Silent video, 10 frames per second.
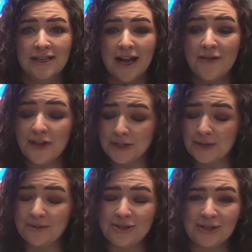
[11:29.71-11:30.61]
And that's what I
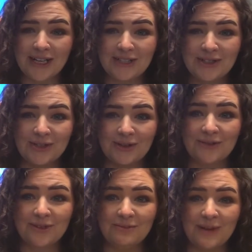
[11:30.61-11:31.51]
want you guys to
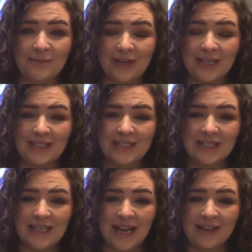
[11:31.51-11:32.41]
remember
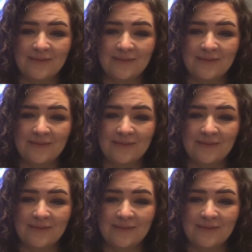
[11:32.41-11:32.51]
today.